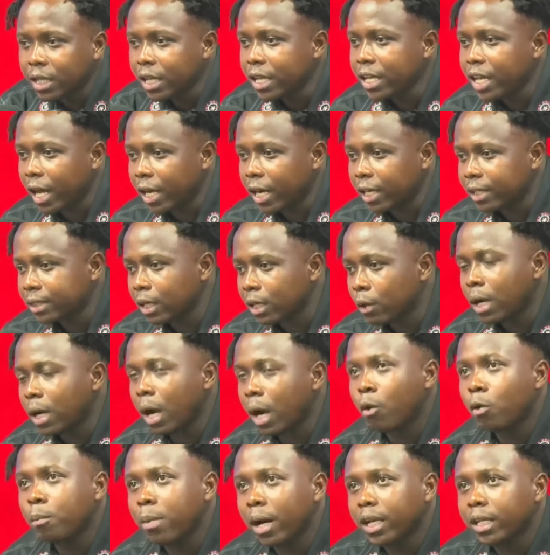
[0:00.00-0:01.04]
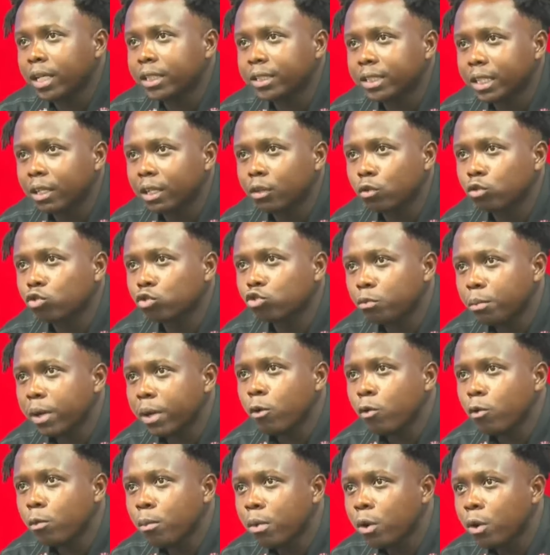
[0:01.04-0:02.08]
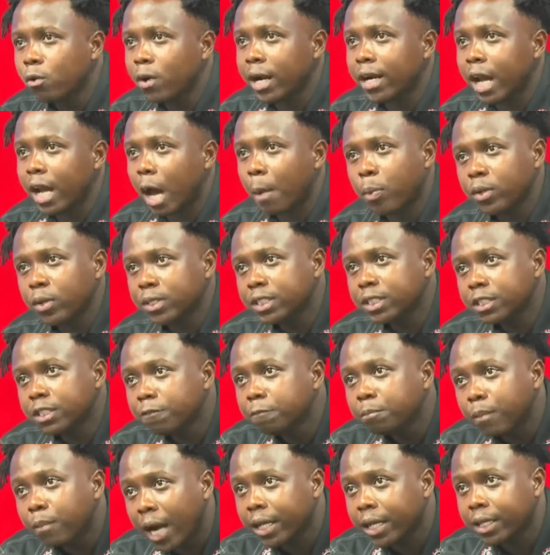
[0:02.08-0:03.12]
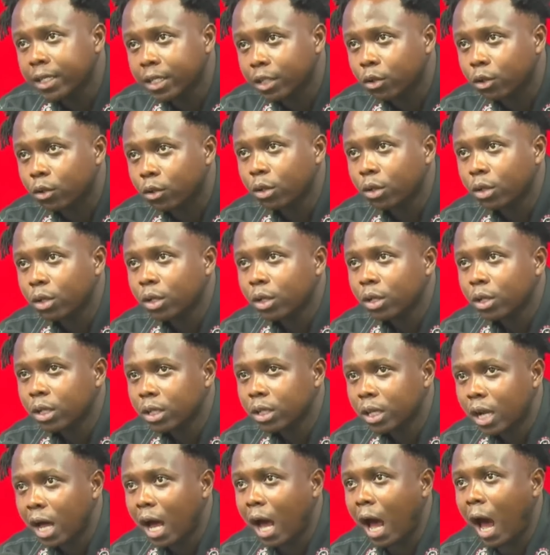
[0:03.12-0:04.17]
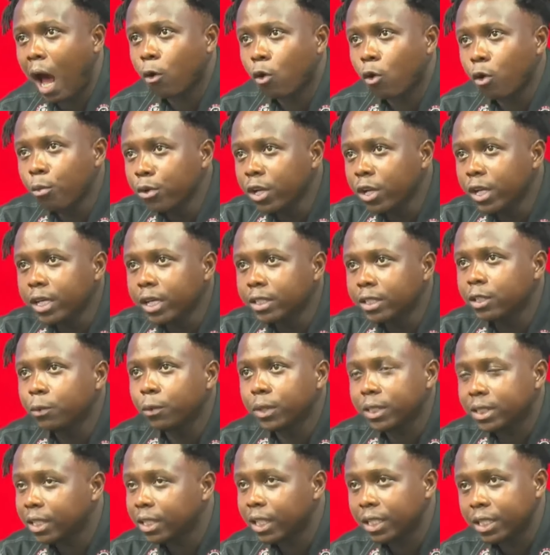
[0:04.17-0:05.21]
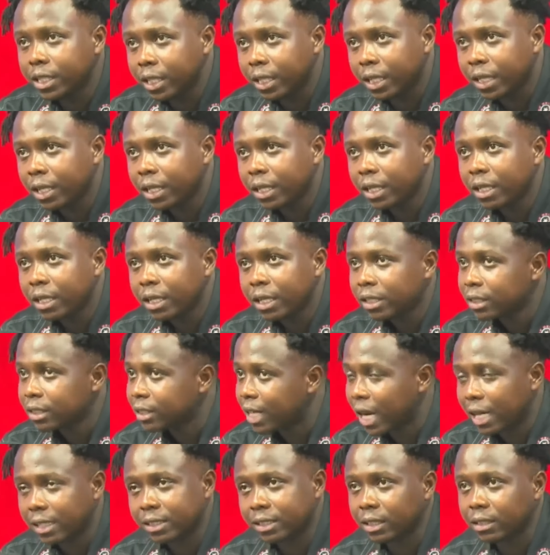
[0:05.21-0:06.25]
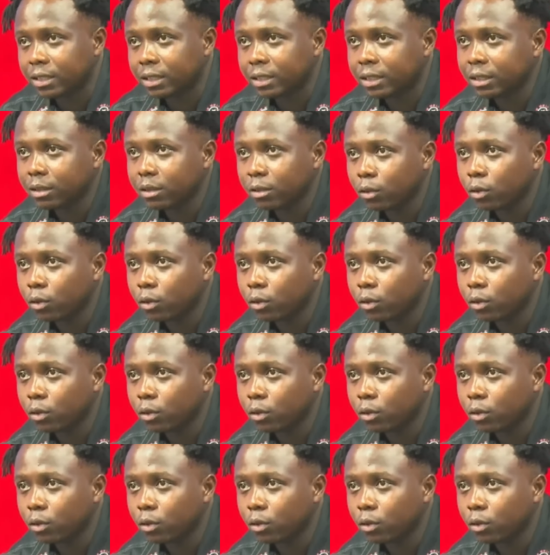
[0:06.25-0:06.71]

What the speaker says: hia ne say una wo ba ne nche no so be kura da positive mind no. Na a communicate with ne de. That's it.